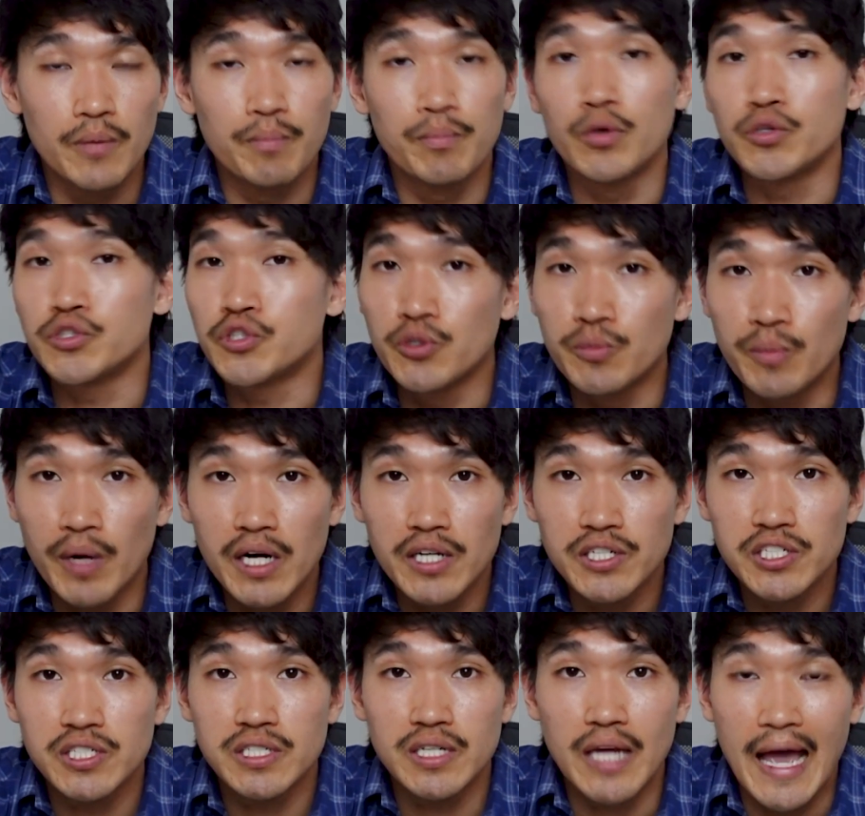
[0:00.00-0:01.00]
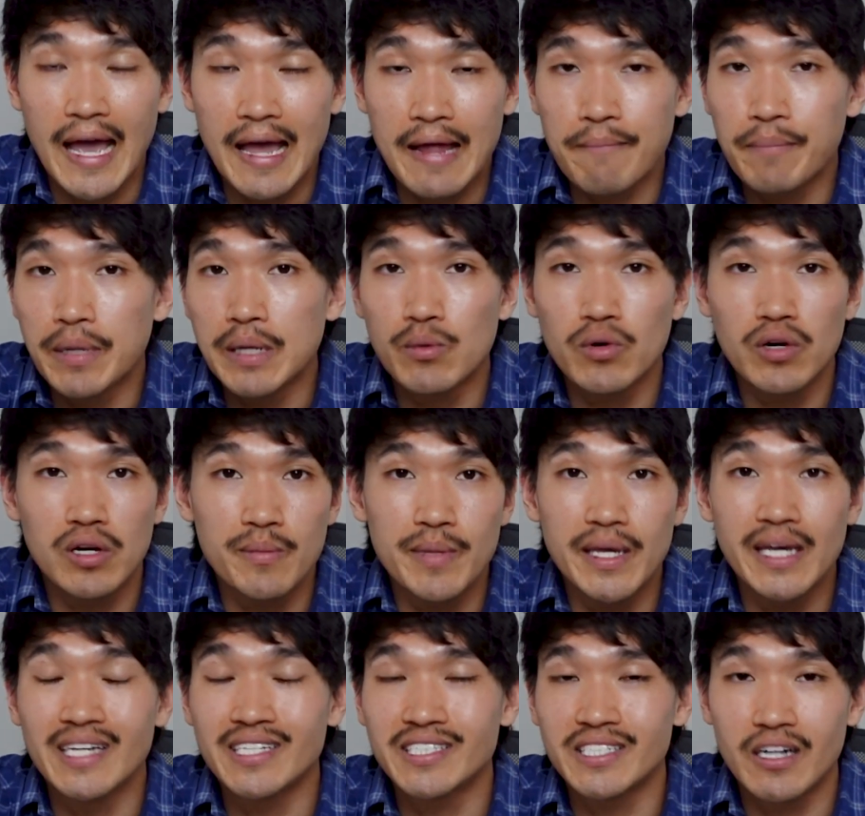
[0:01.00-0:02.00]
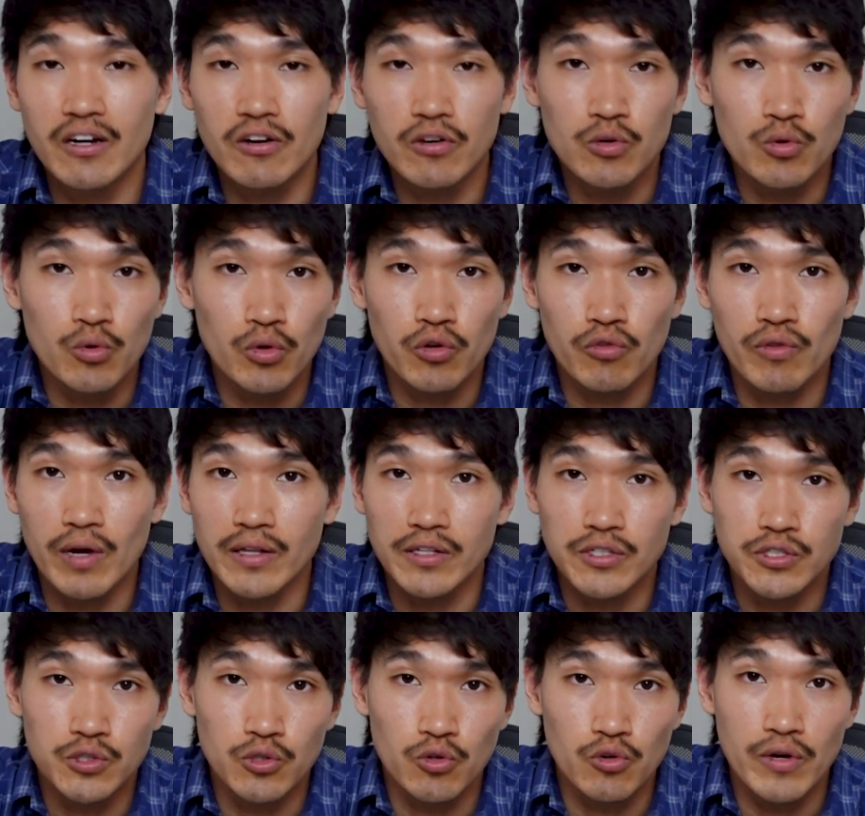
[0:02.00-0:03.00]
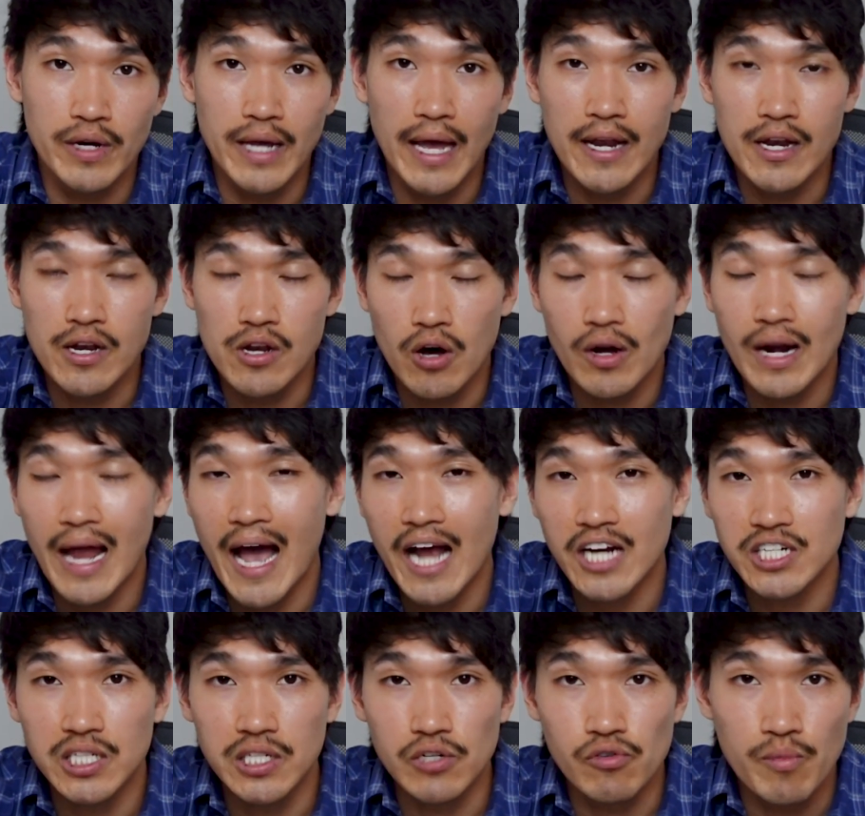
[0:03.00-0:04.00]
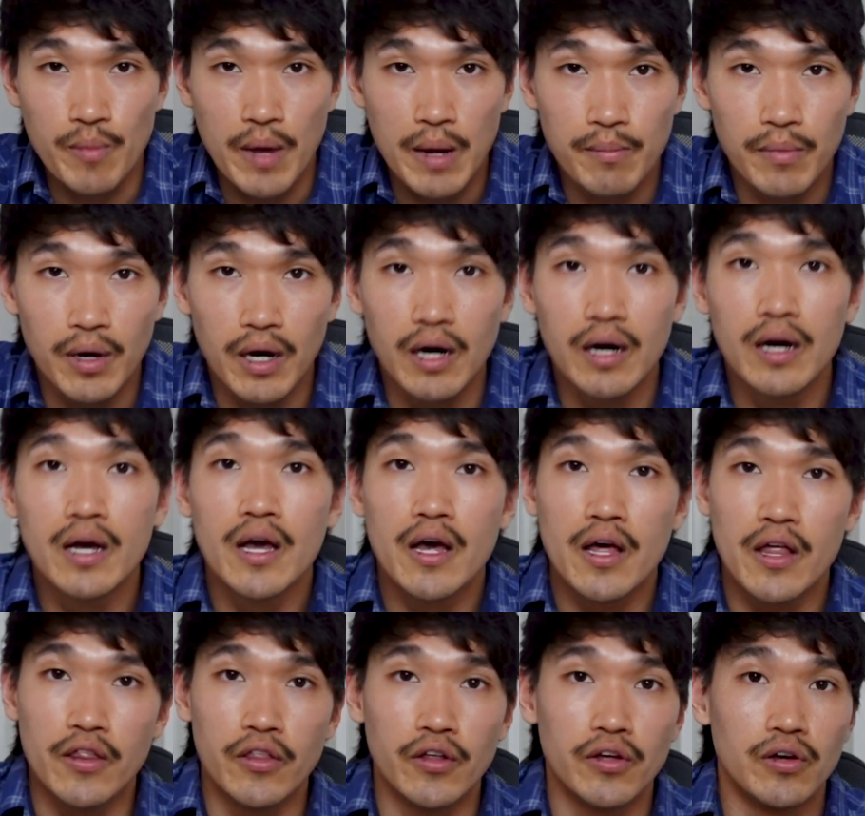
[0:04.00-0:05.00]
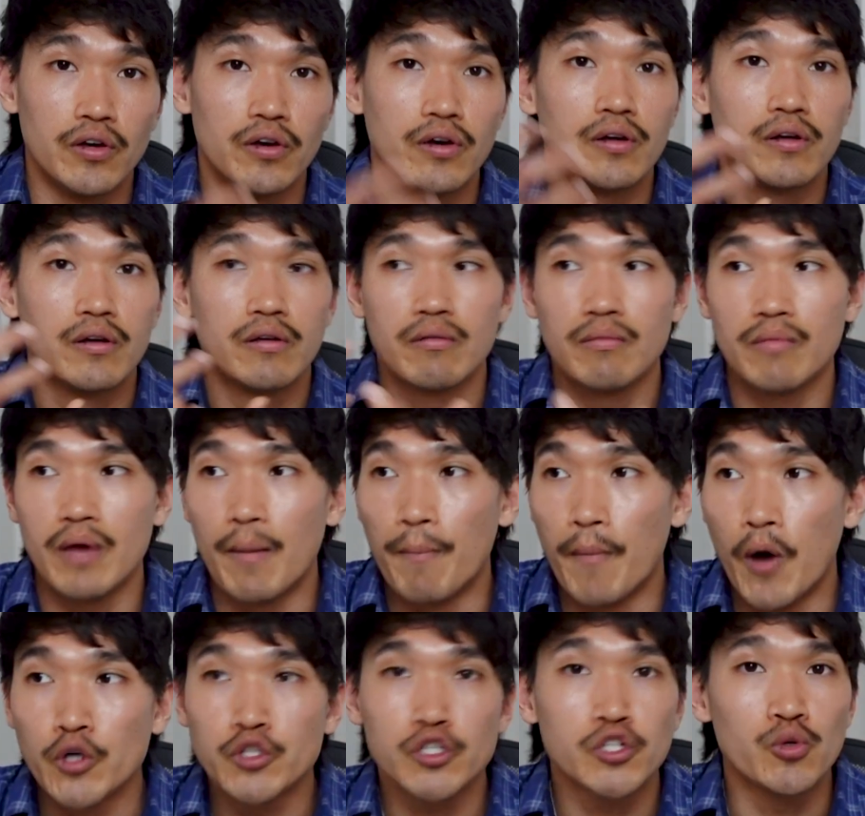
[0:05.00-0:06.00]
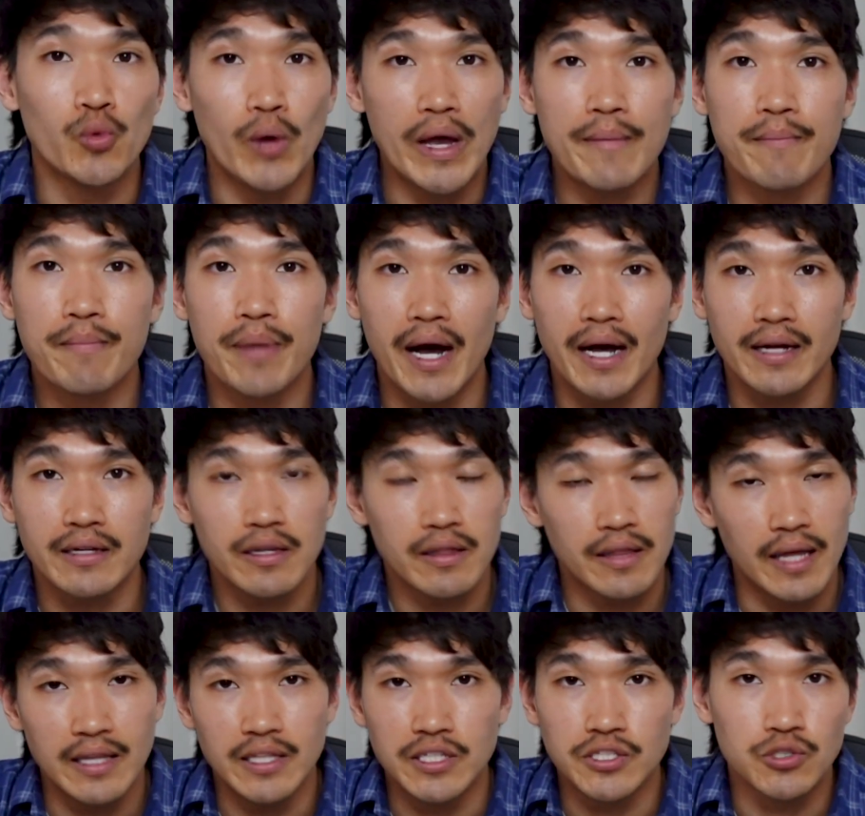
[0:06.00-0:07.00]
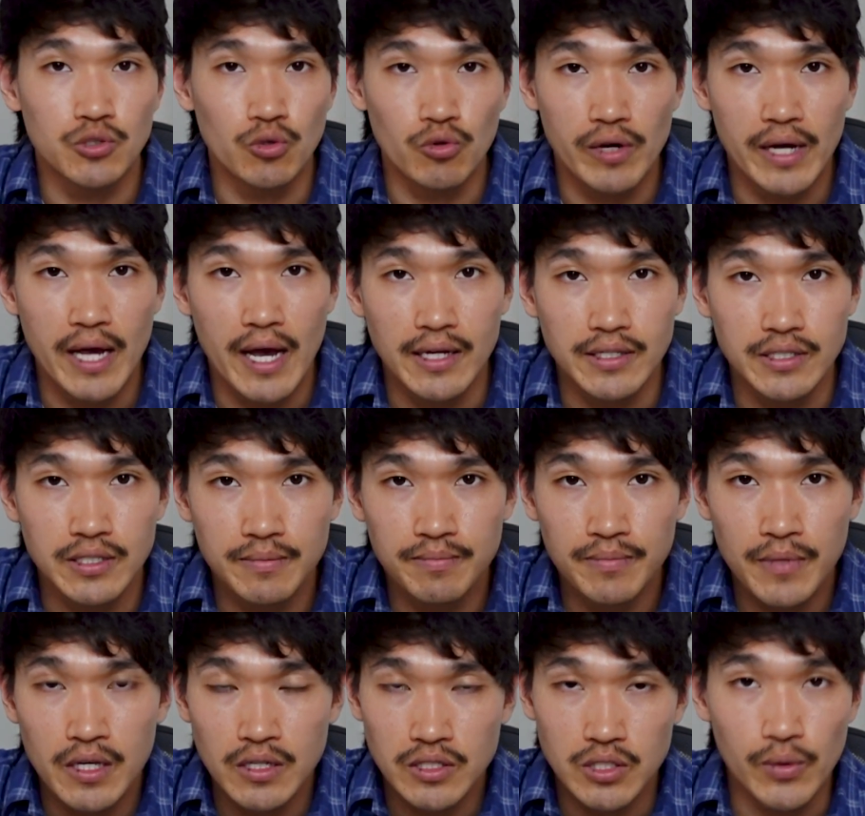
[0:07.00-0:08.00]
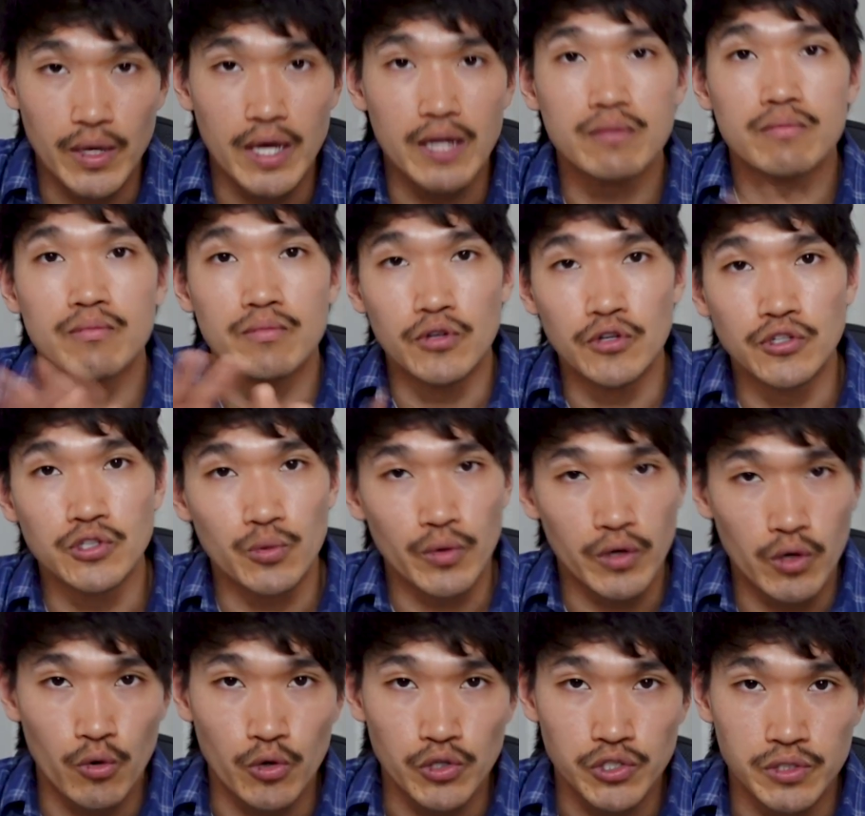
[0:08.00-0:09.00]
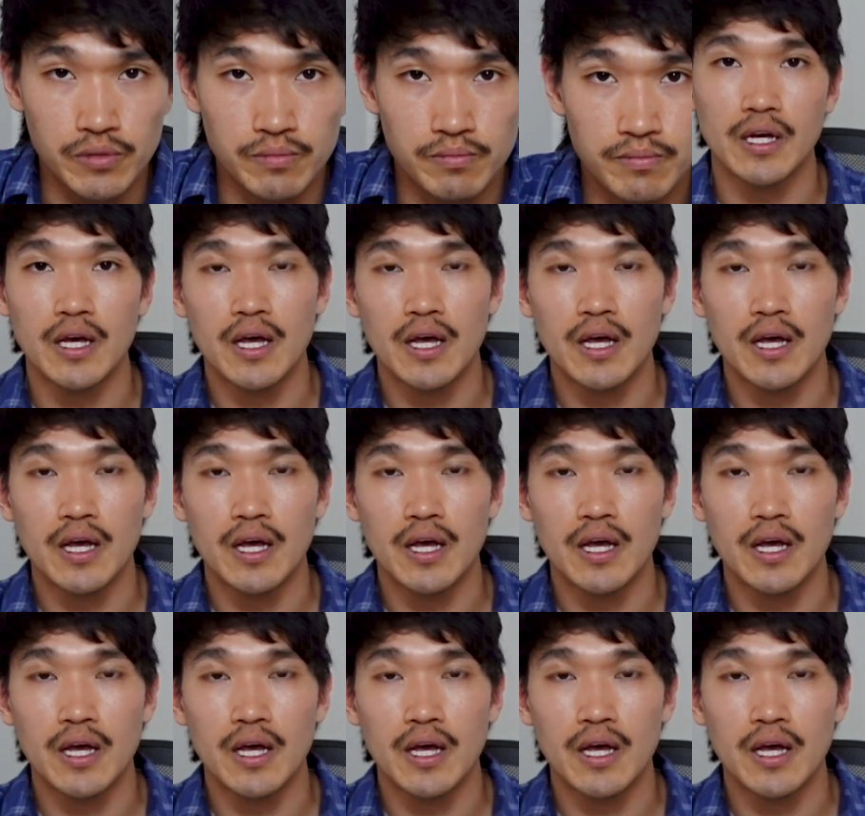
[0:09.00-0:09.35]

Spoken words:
Put too much and people are going to be hysterical throughout the story and not actually remember the emotional impact that this story has. So again, use it with caution.